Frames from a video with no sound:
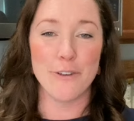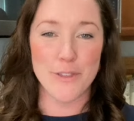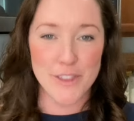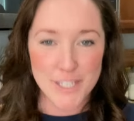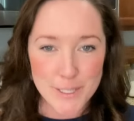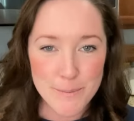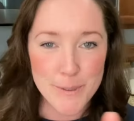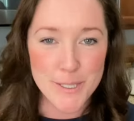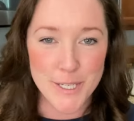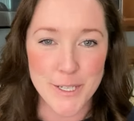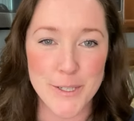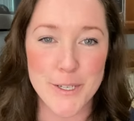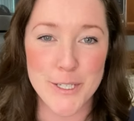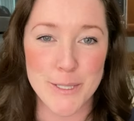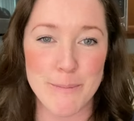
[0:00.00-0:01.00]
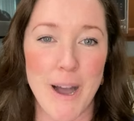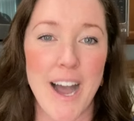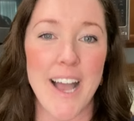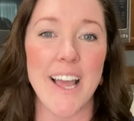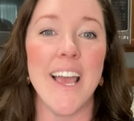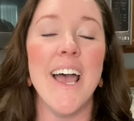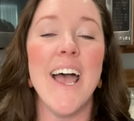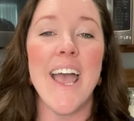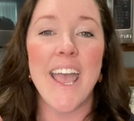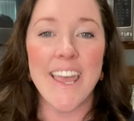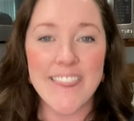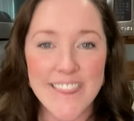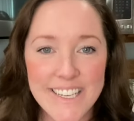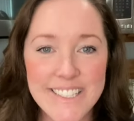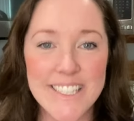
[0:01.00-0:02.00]
this particular spot,
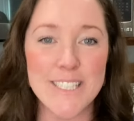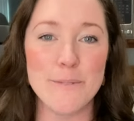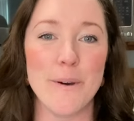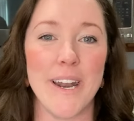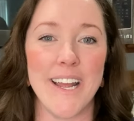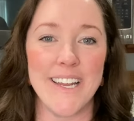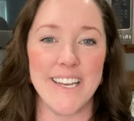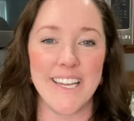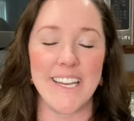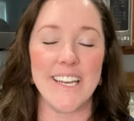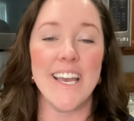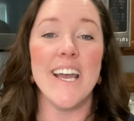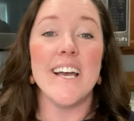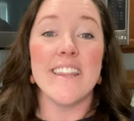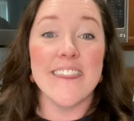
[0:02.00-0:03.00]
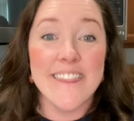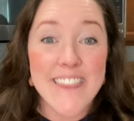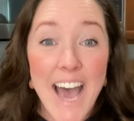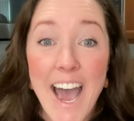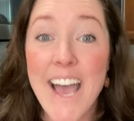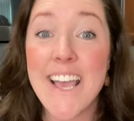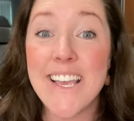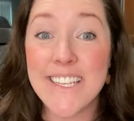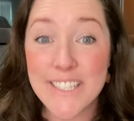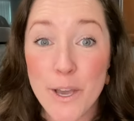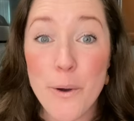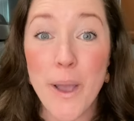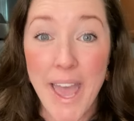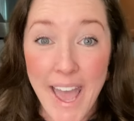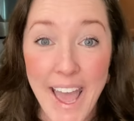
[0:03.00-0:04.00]
and this is what I need. That is
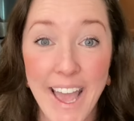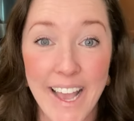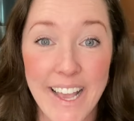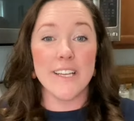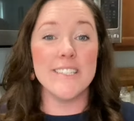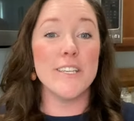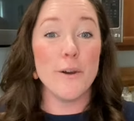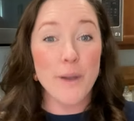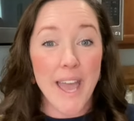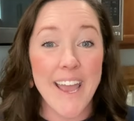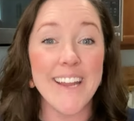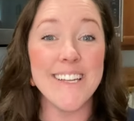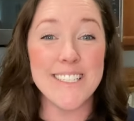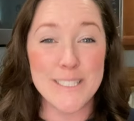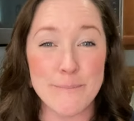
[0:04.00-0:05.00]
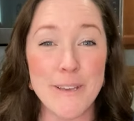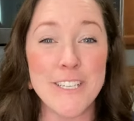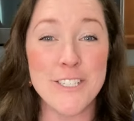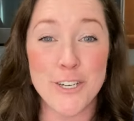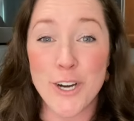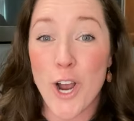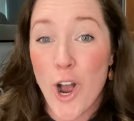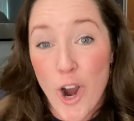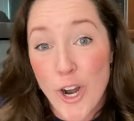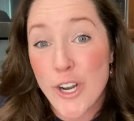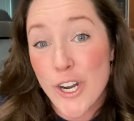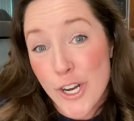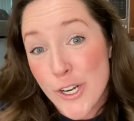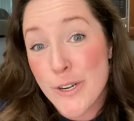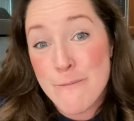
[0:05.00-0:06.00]
okay. It's okay to spend your hard
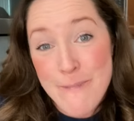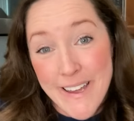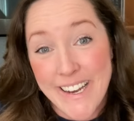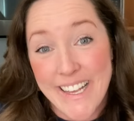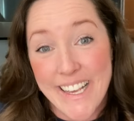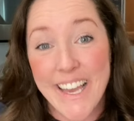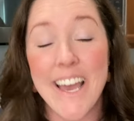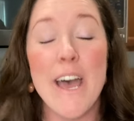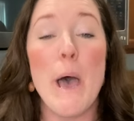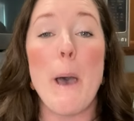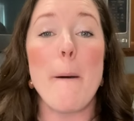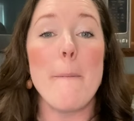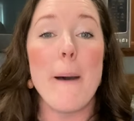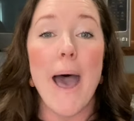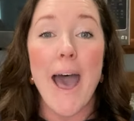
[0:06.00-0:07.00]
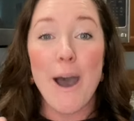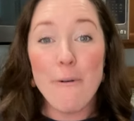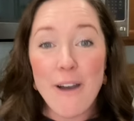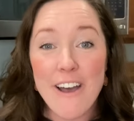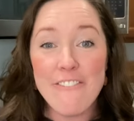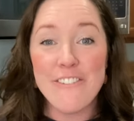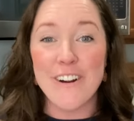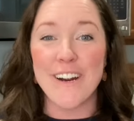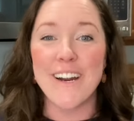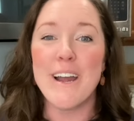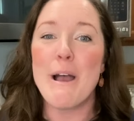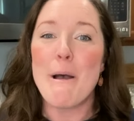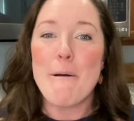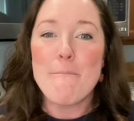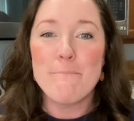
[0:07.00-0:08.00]
earned money.
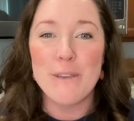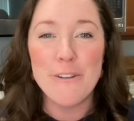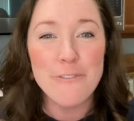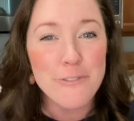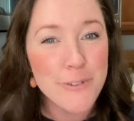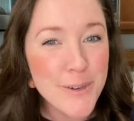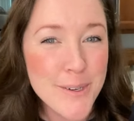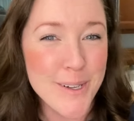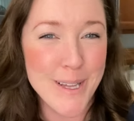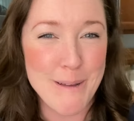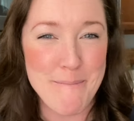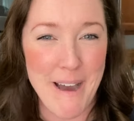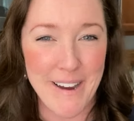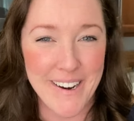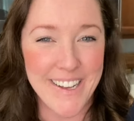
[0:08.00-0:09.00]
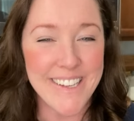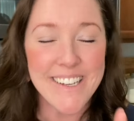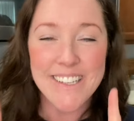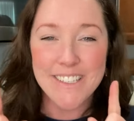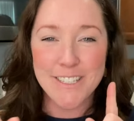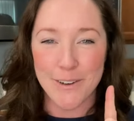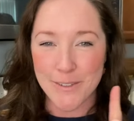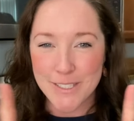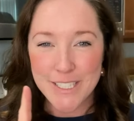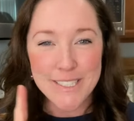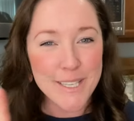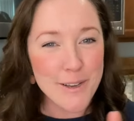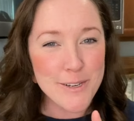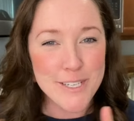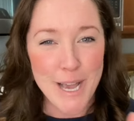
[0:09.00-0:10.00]
However, be frugal about it. Don't just
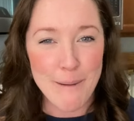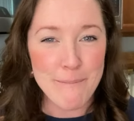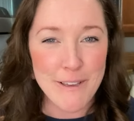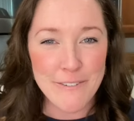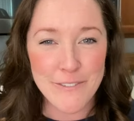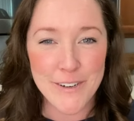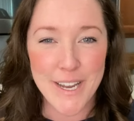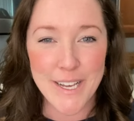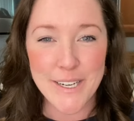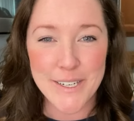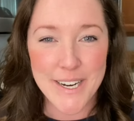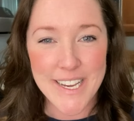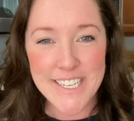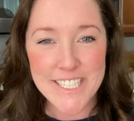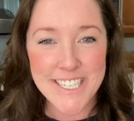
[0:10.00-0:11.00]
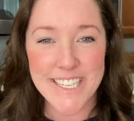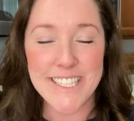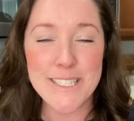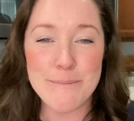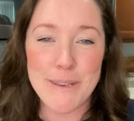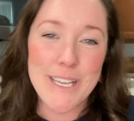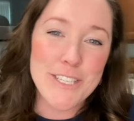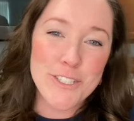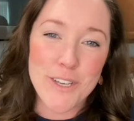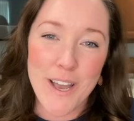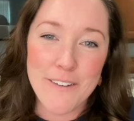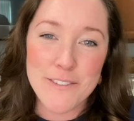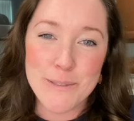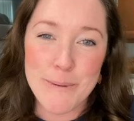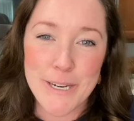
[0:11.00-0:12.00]
go shopping for decorations because you
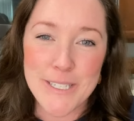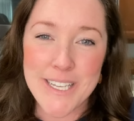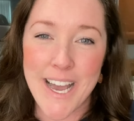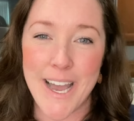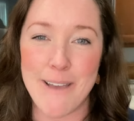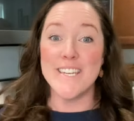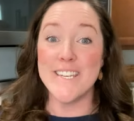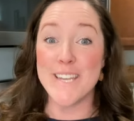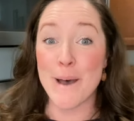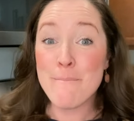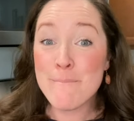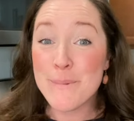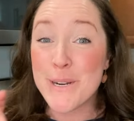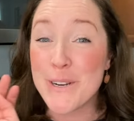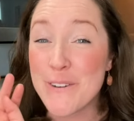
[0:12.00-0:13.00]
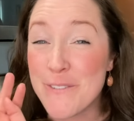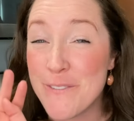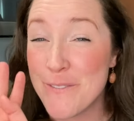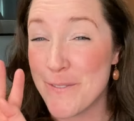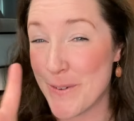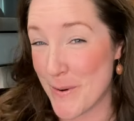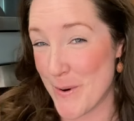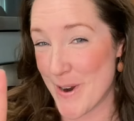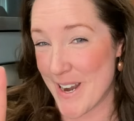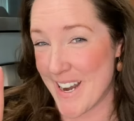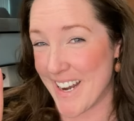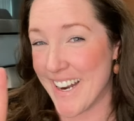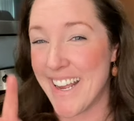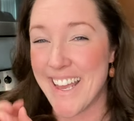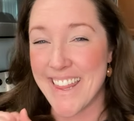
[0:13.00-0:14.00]
have spare time. Number
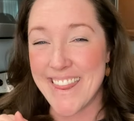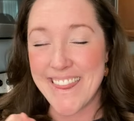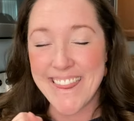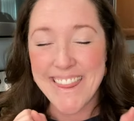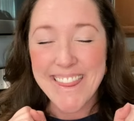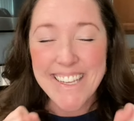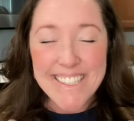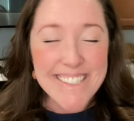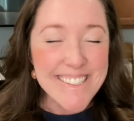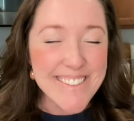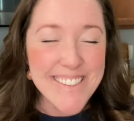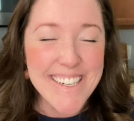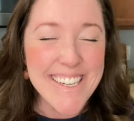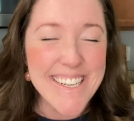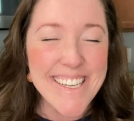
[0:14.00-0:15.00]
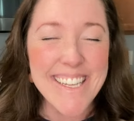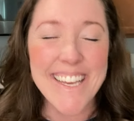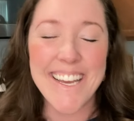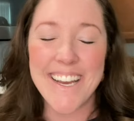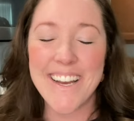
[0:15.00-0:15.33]
four, and this one,